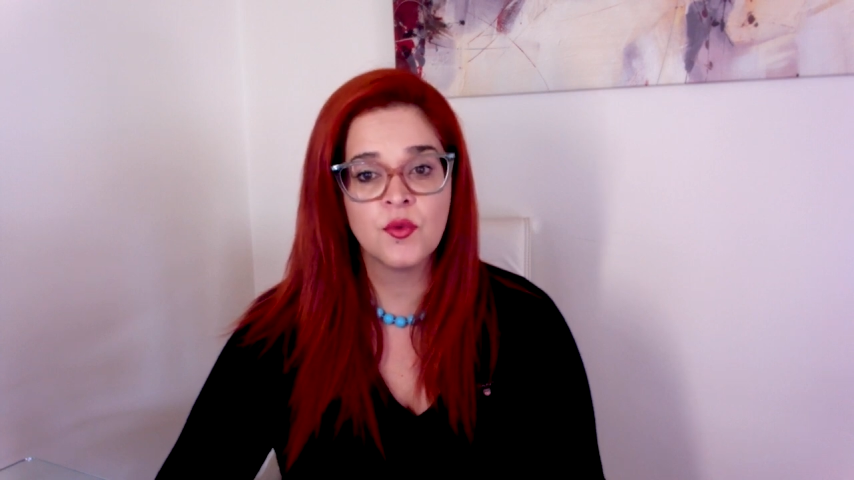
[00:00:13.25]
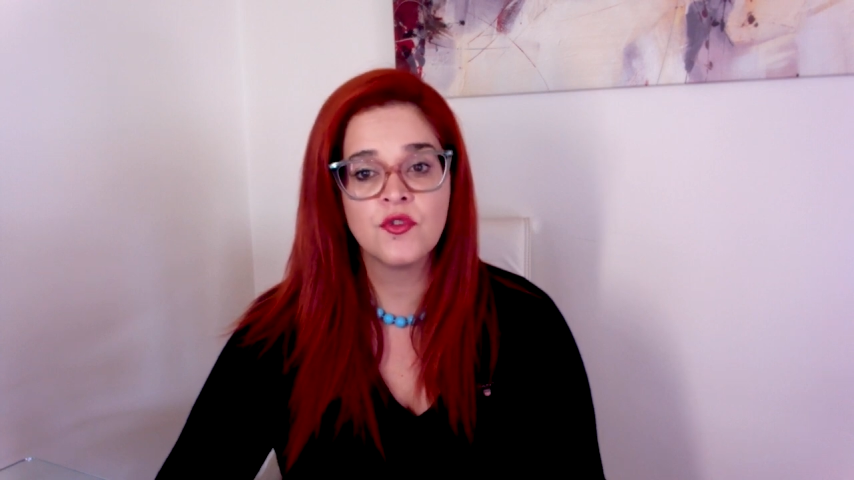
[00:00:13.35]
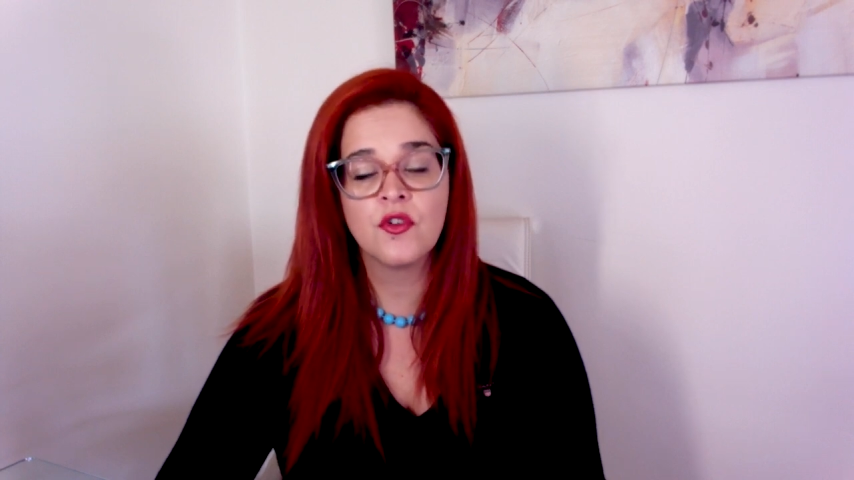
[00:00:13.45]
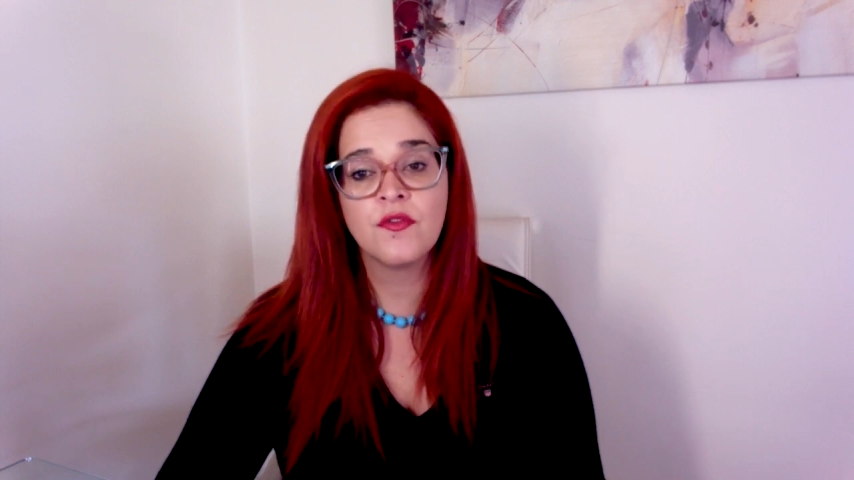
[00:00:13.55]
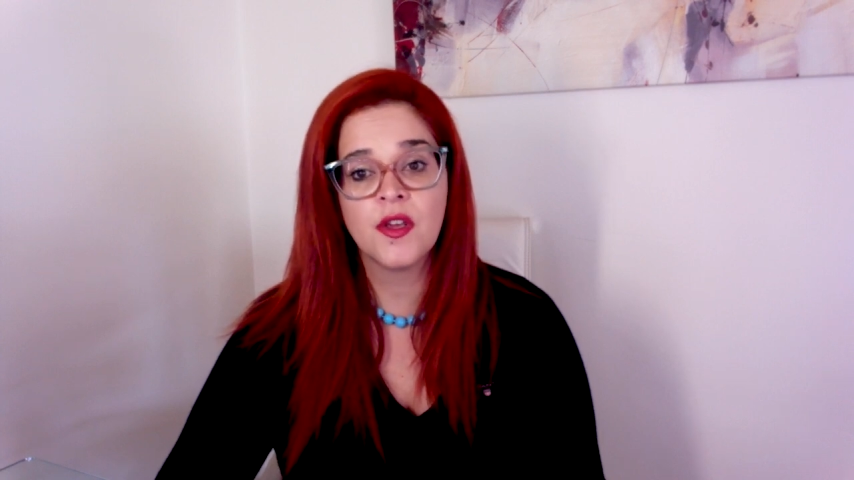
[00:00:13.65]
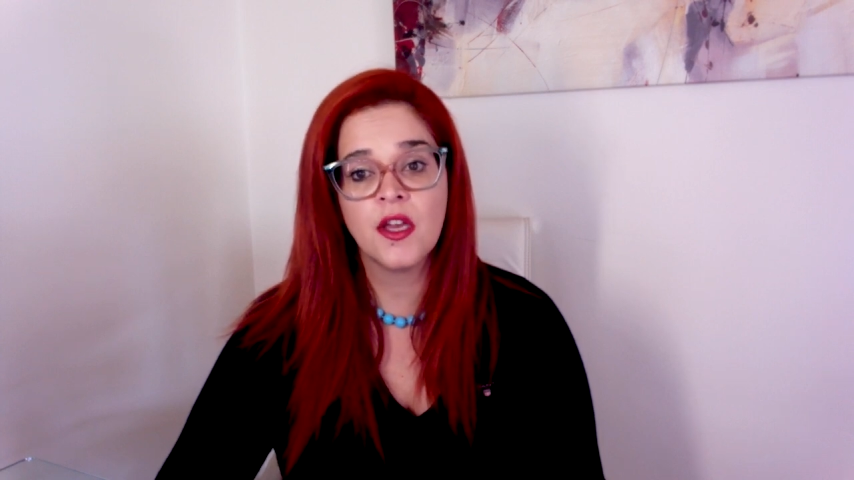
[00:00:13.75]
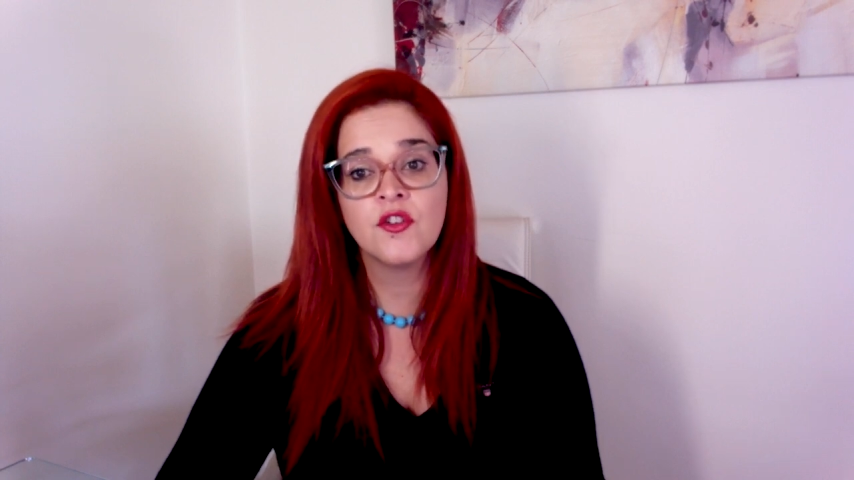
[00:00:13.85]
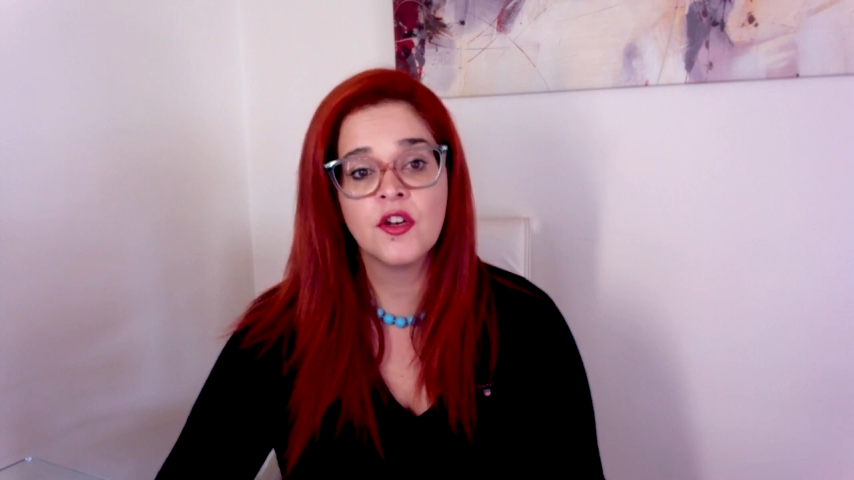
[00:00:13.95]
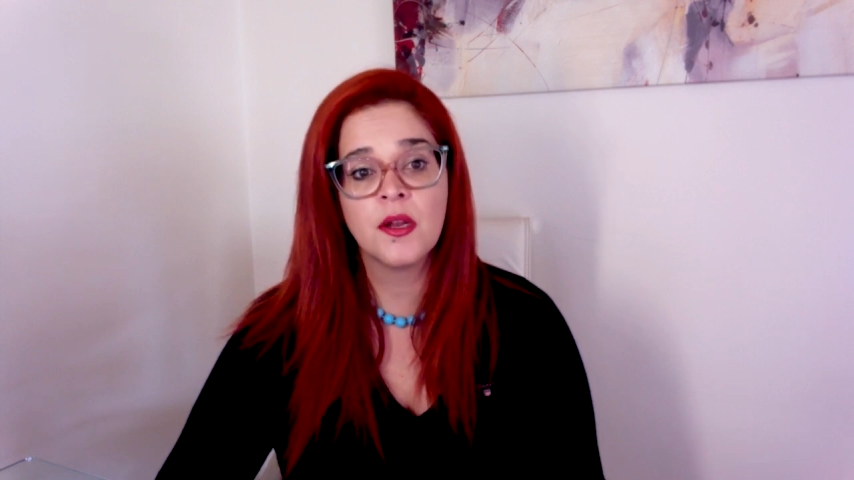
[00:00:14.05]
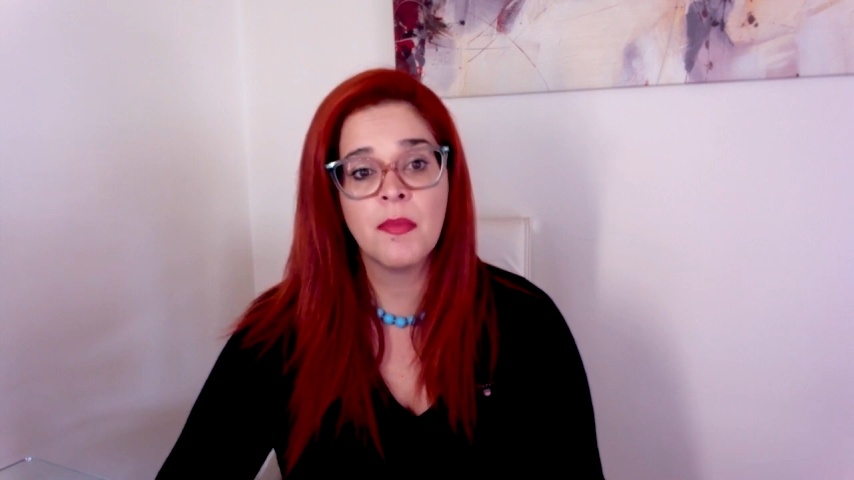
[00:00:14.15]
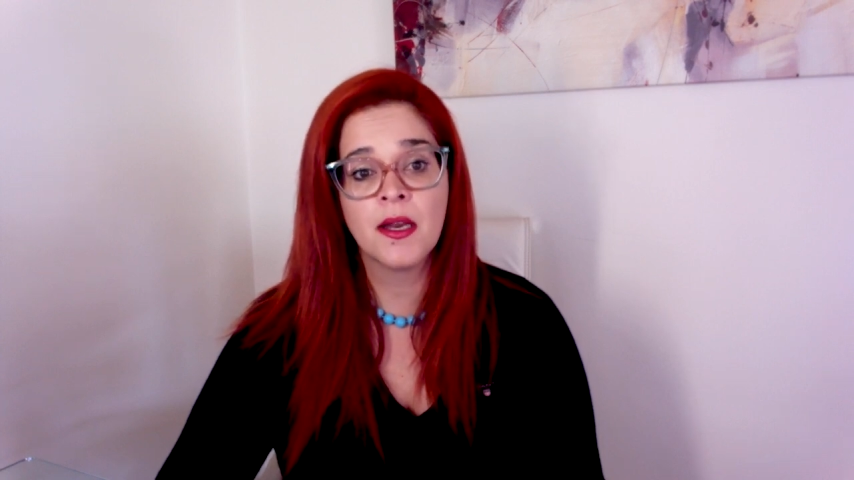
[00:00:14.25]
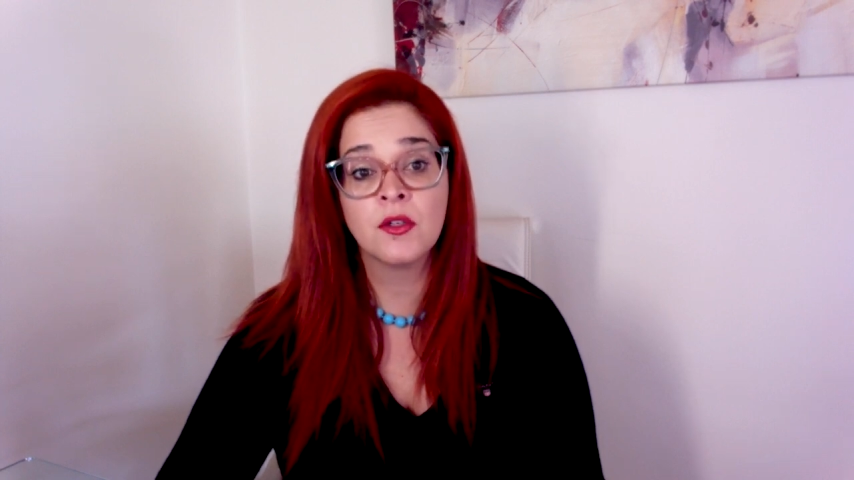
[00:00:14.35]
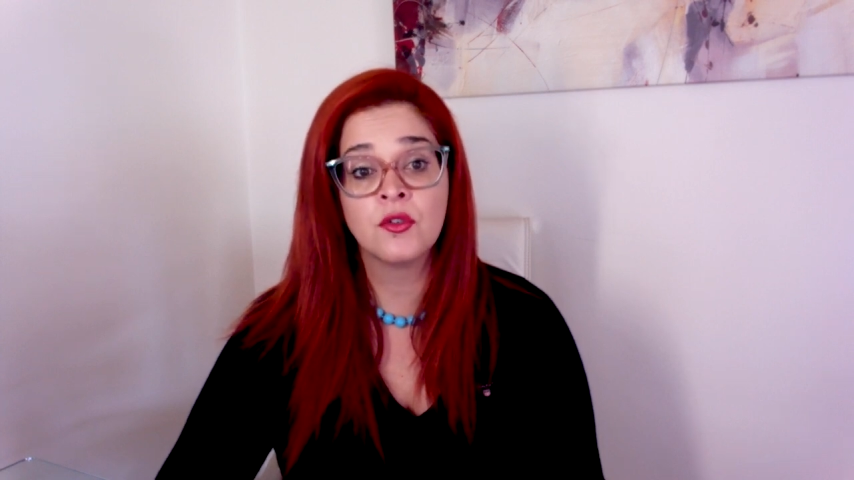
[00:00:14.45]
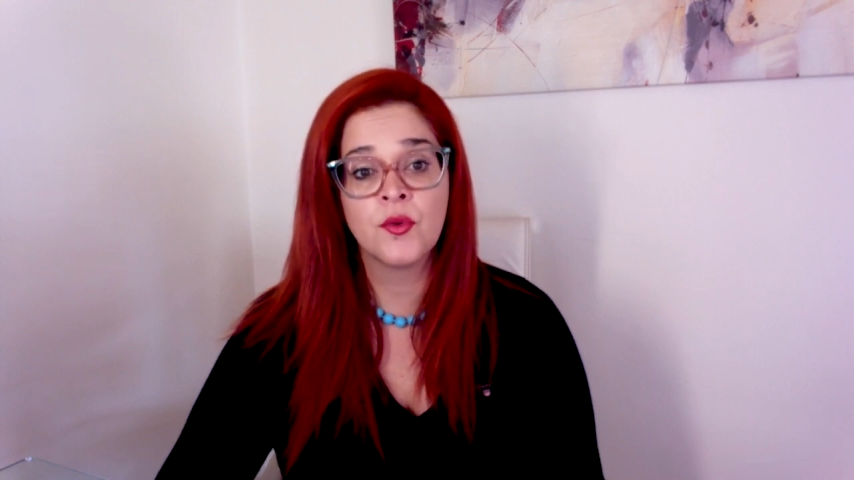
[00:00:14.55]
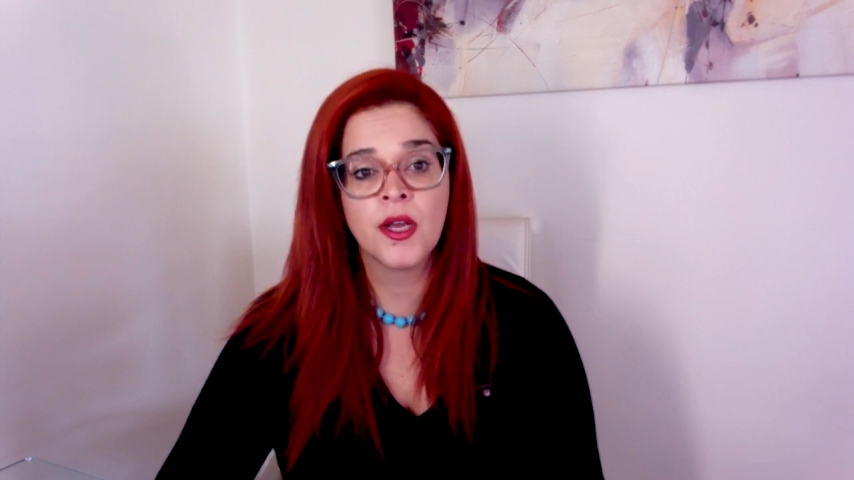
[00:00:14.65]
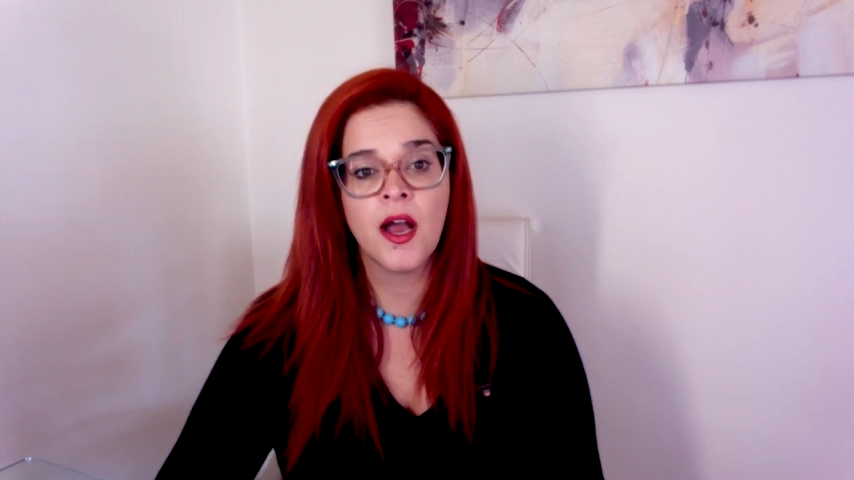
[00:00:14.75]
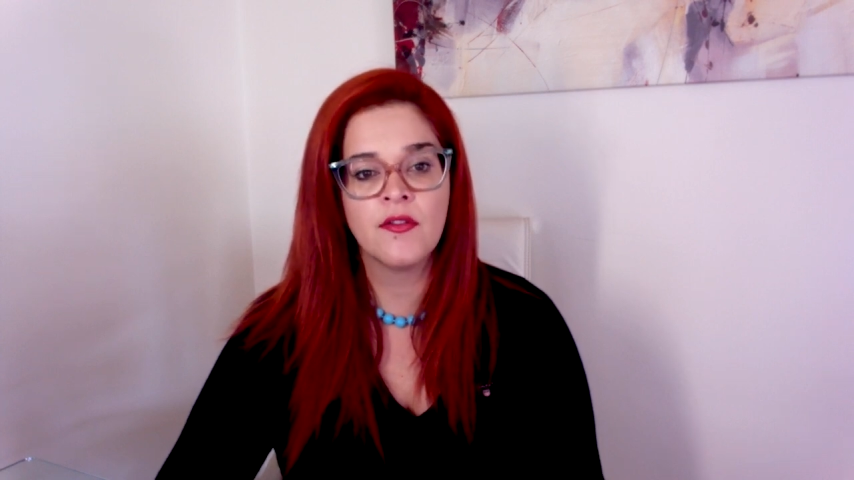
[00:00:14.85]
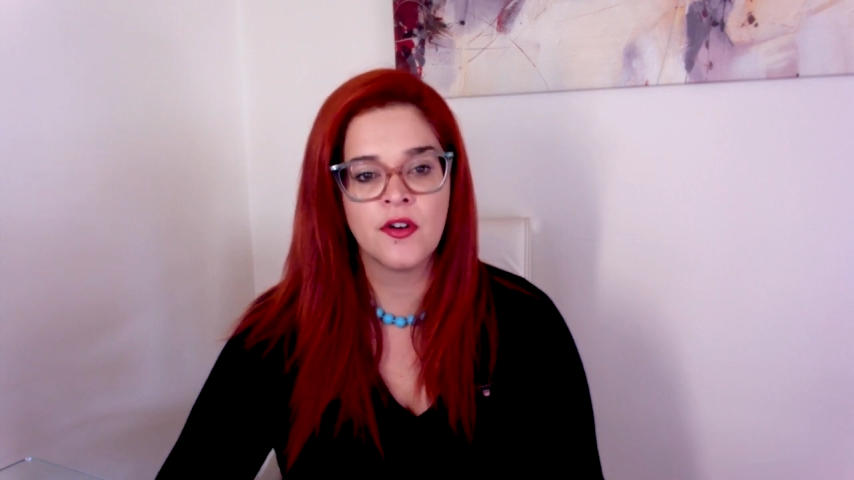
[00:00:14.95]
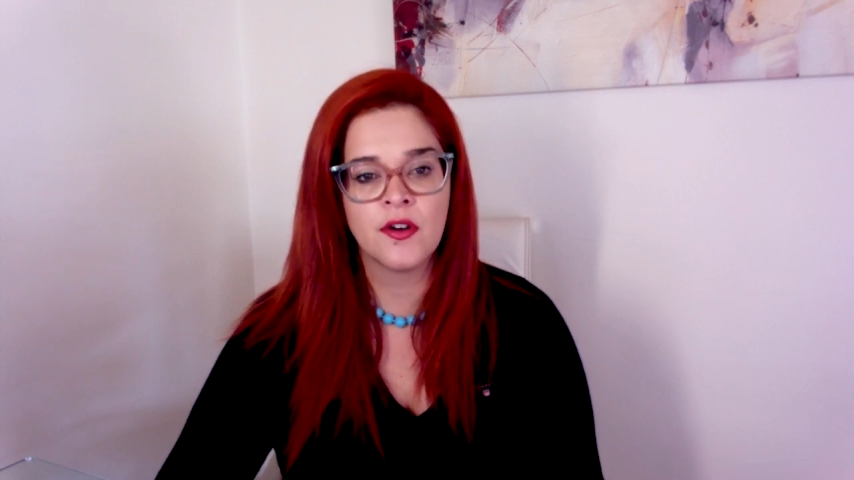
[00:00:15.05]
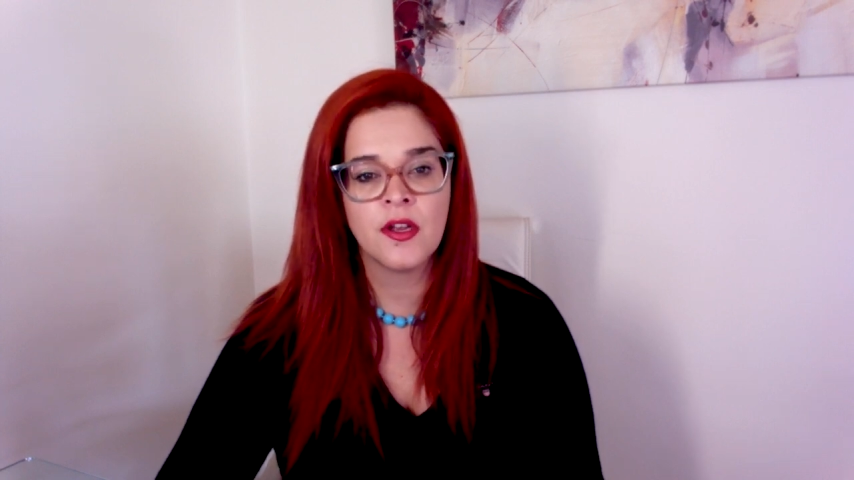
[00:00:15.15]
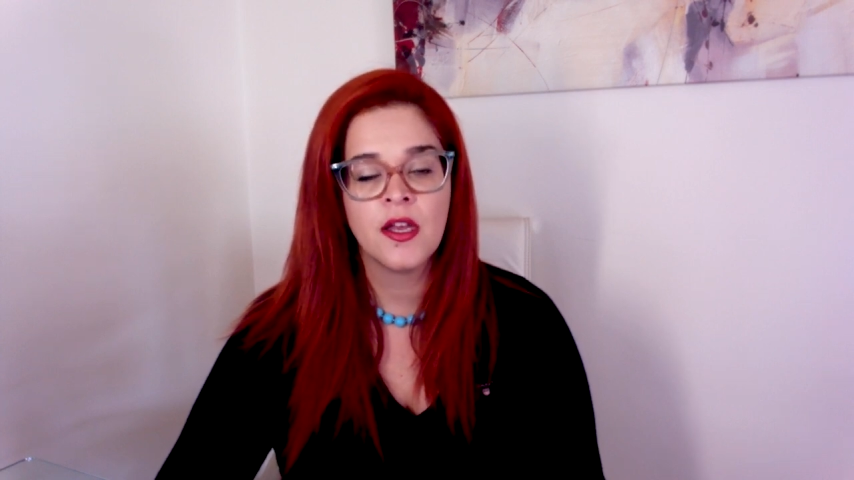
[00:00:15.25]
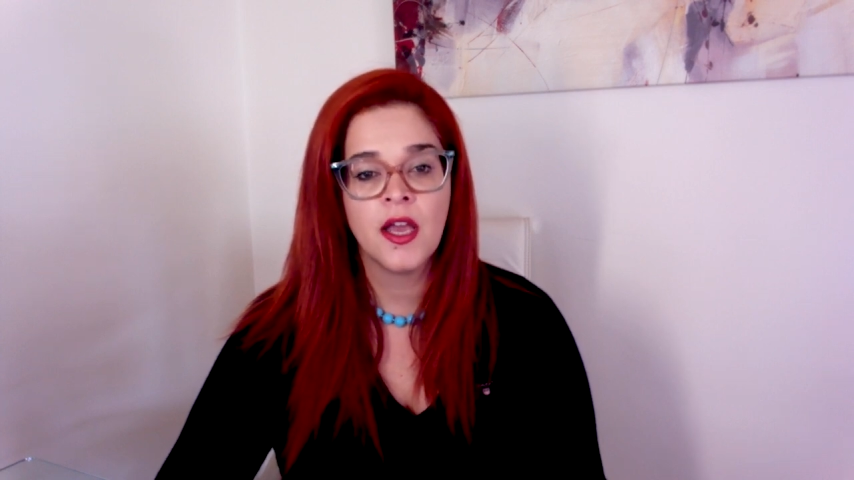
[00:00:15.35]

we saw aviation in a battle to recover